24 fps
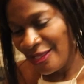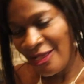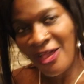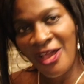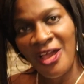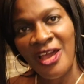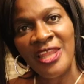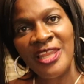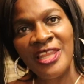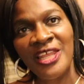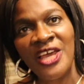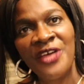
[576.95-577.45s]

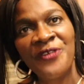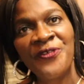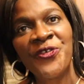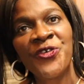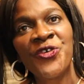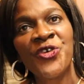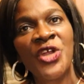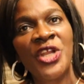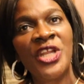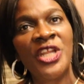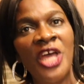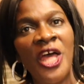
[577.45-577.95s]
on
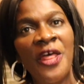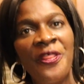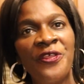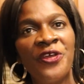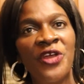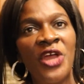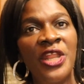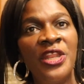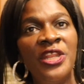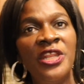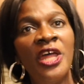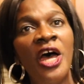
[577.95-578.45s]
for
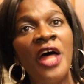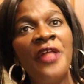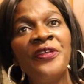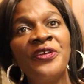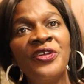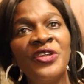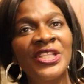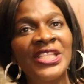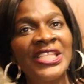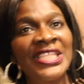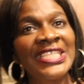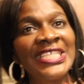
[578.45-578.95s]

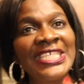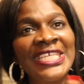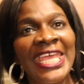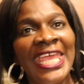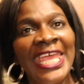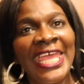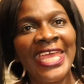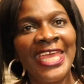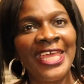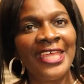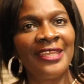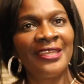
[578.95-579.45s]
another
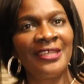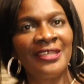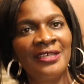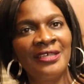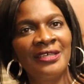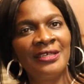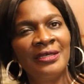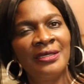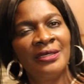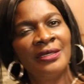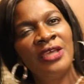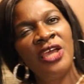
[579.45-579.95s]
10
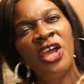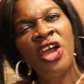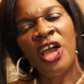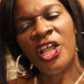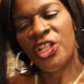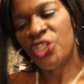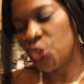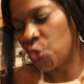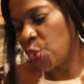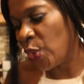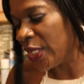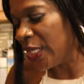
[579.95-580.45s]

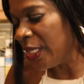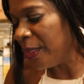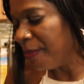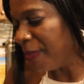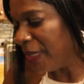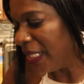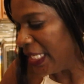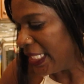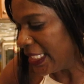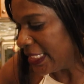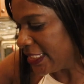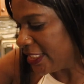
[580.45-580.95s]
or 20
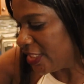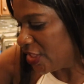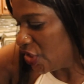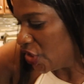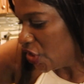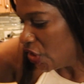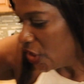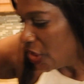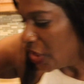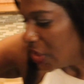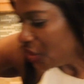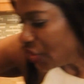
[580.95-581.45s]
minutes
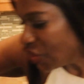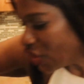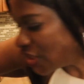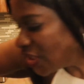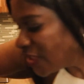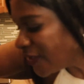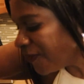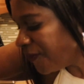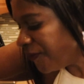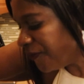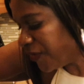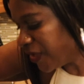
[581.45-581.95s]
just
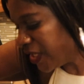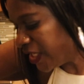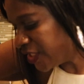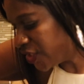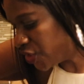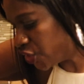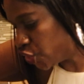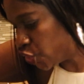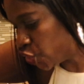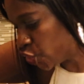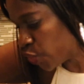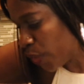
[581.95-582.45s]
to
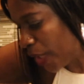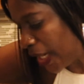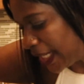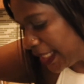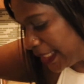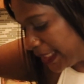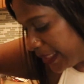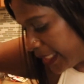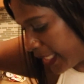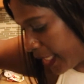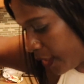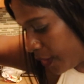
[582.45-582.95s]
finish
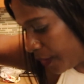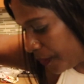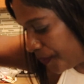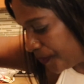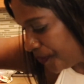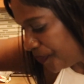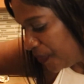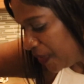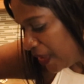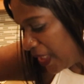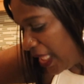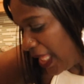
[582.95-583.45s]
drying down.
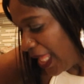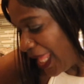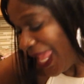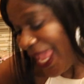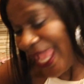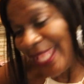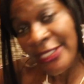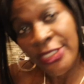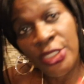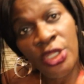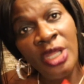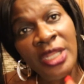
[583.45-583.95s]

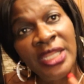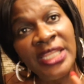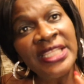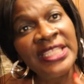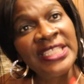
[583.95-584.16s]
I did all the